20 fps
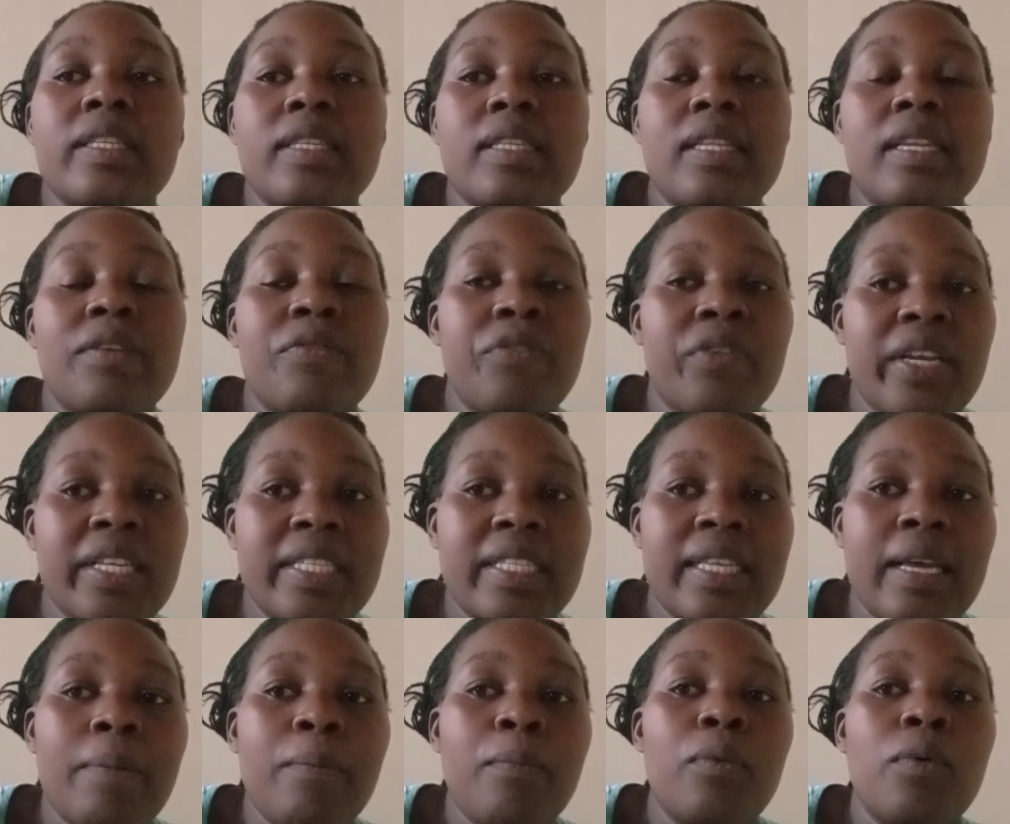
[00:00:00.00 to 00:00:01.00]
different
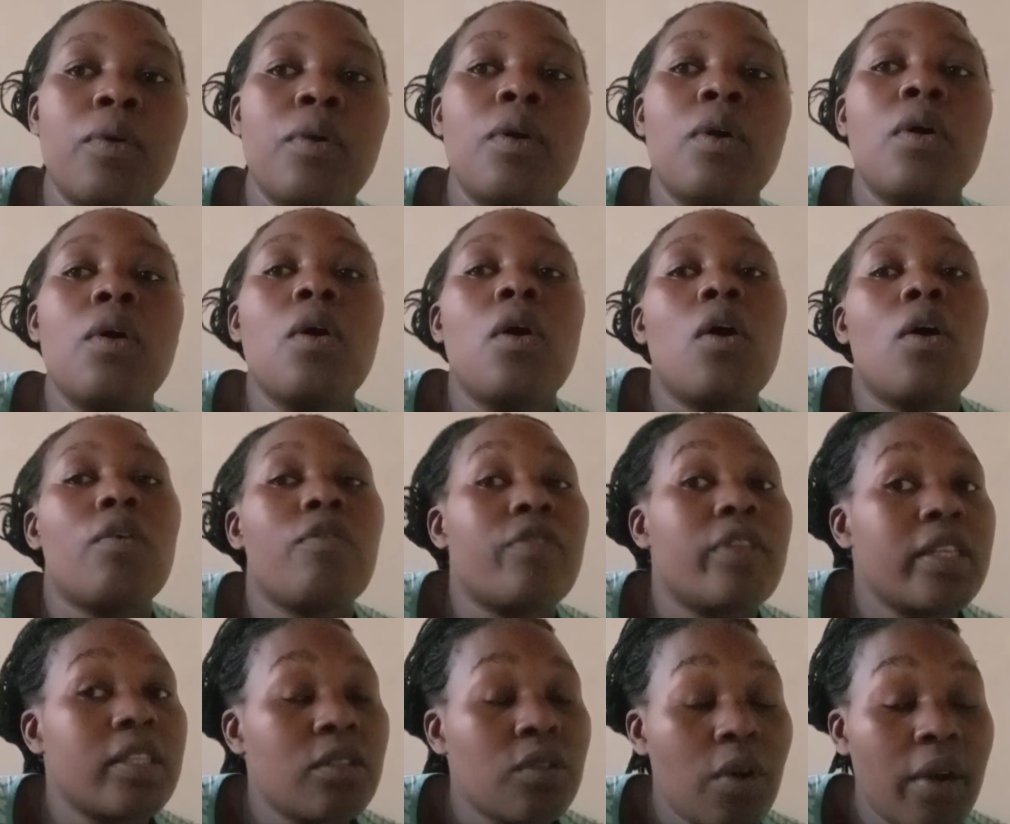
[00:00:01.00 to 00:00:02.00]
sample of the
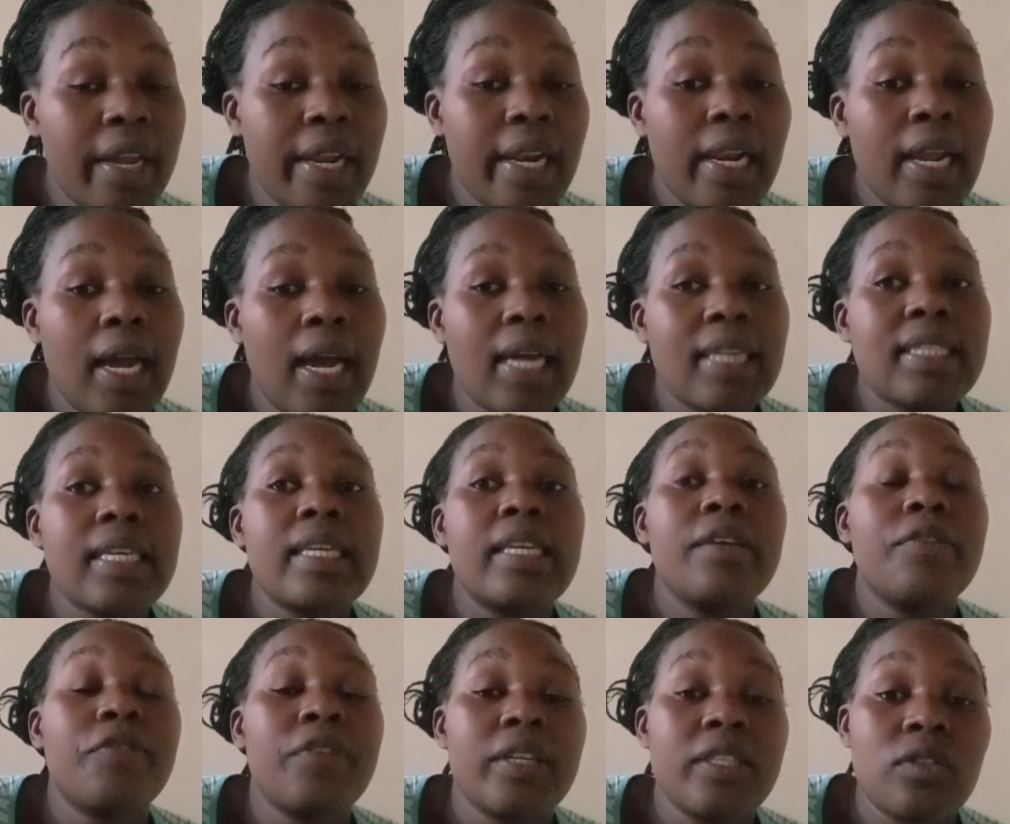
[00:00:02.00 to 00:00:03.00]
soil at a
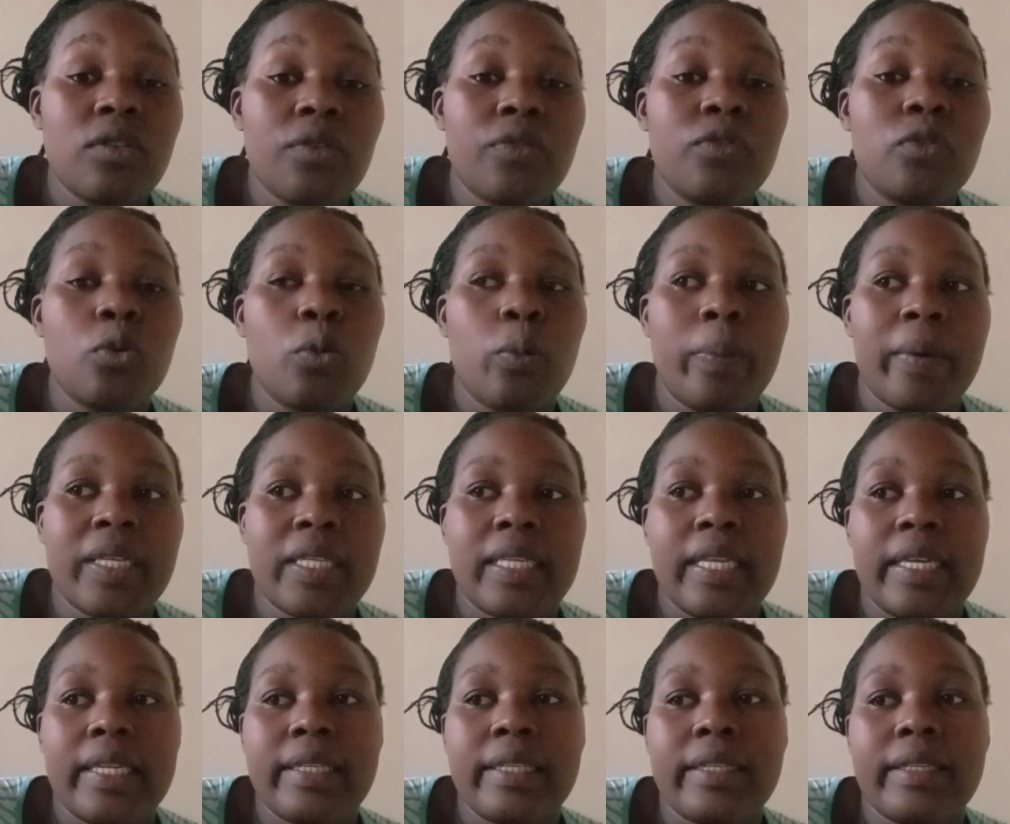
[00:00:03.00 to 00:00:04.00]
difference of
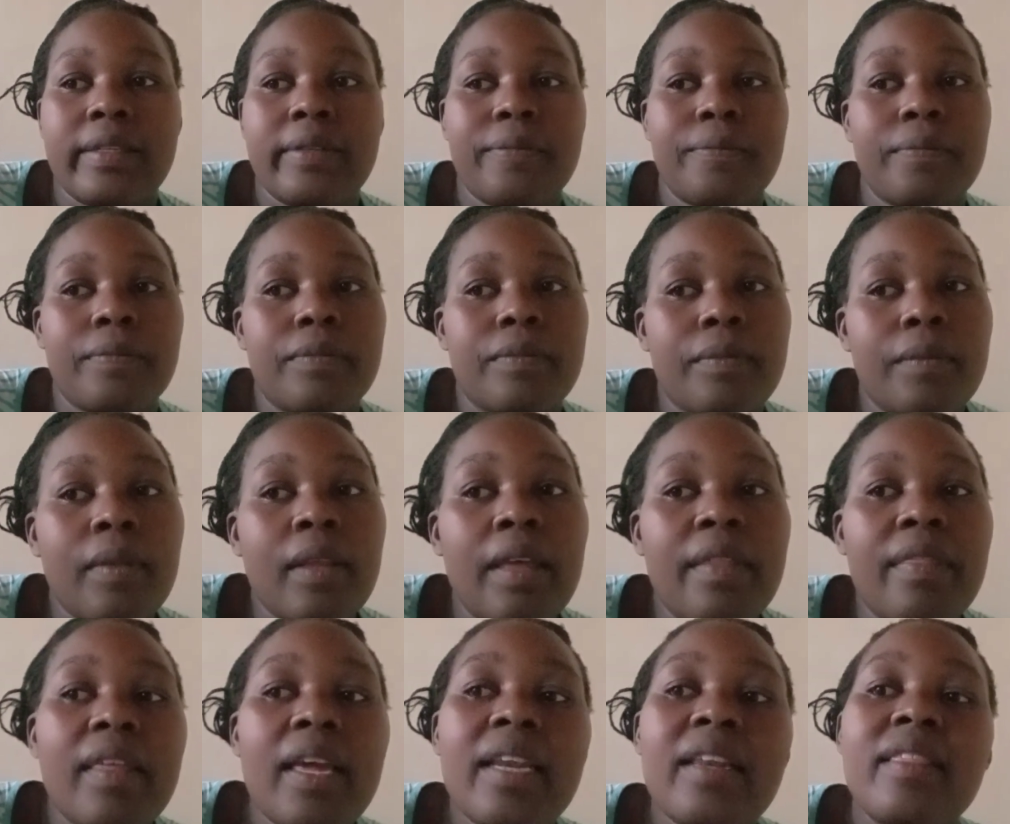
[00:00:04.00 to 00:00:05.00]
2%.
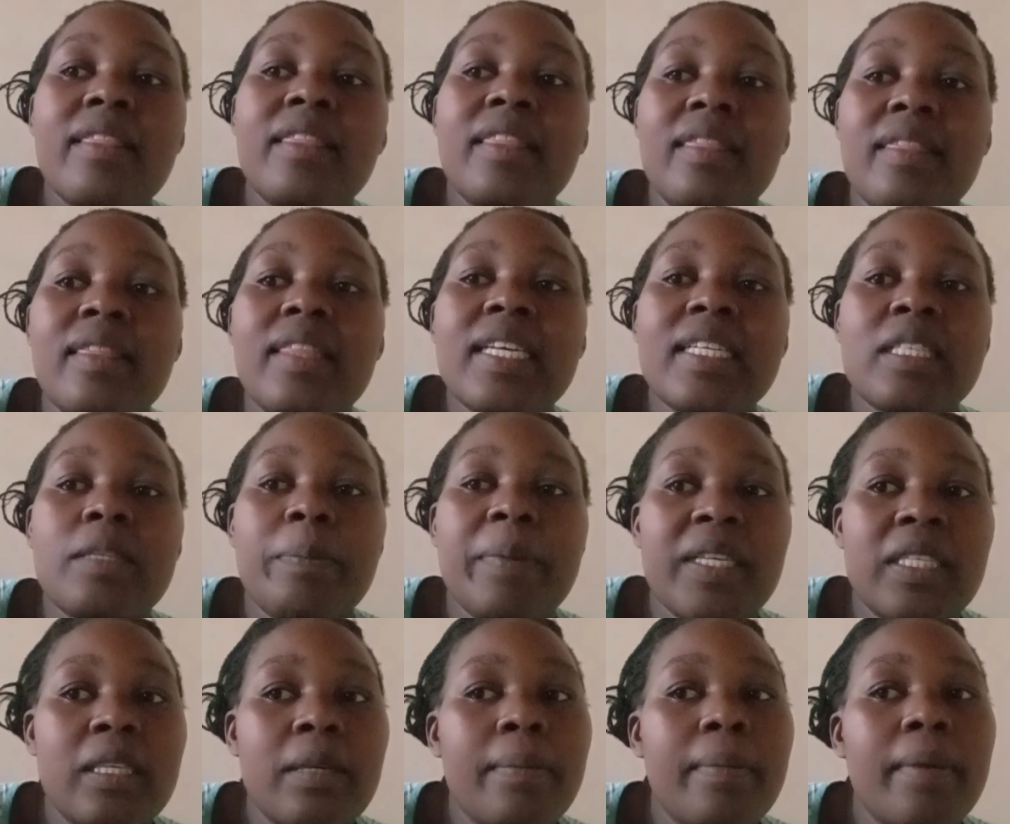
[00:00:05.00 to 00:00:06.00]
Then these
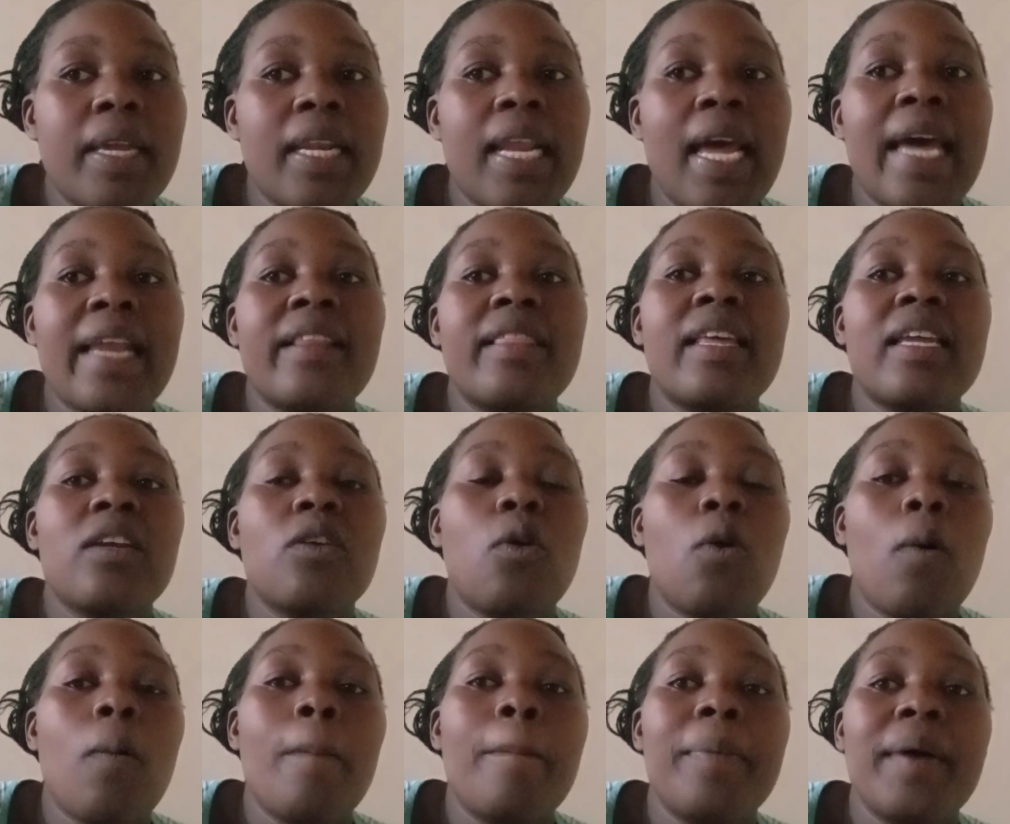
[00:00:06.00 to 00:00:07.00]
specimens are then
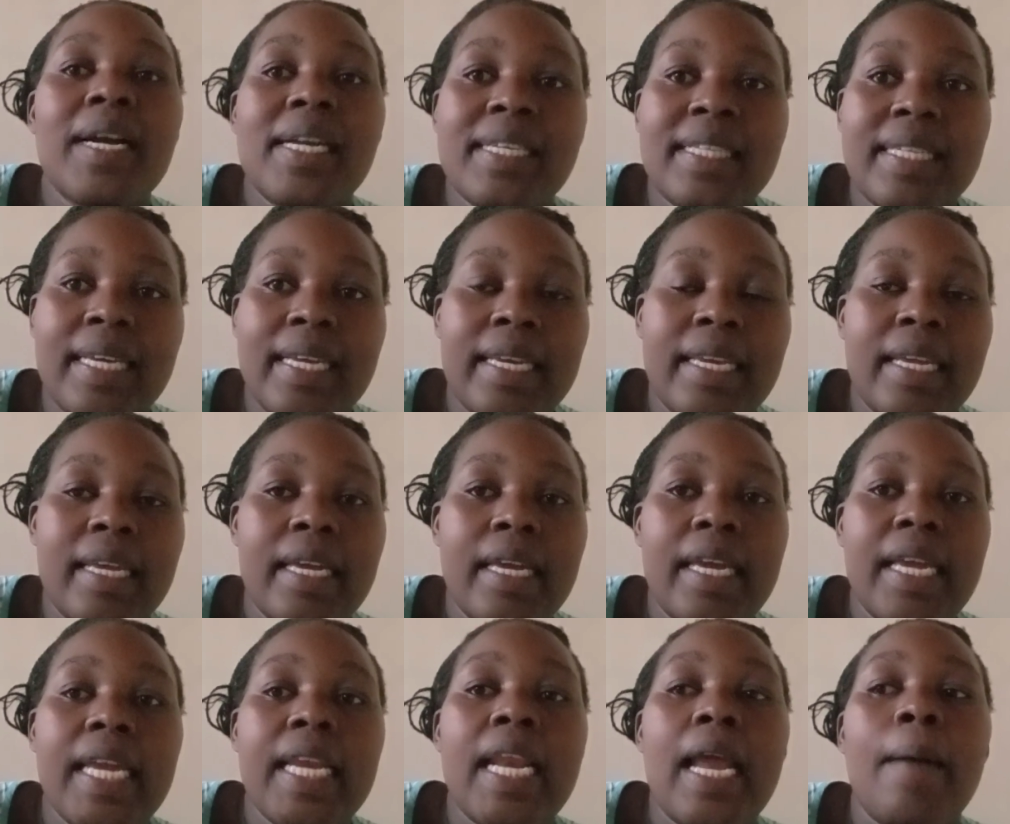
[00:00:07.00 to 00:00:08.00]
compacted
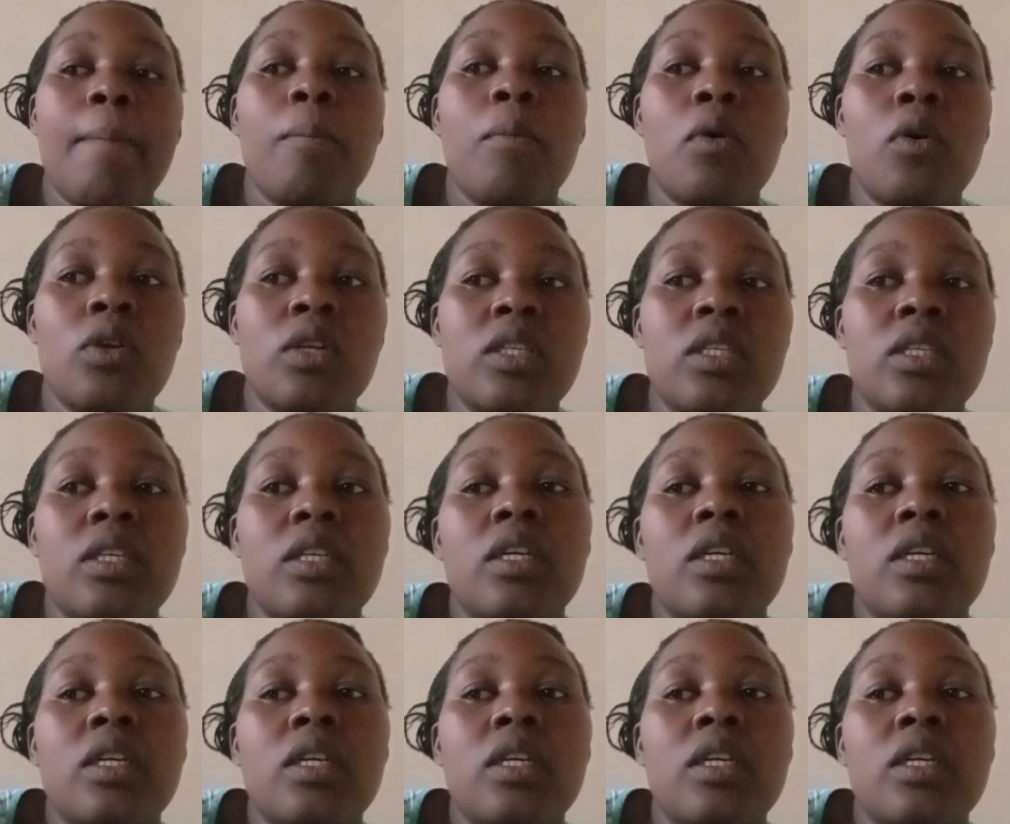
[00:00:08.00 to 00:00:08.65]
in a mold.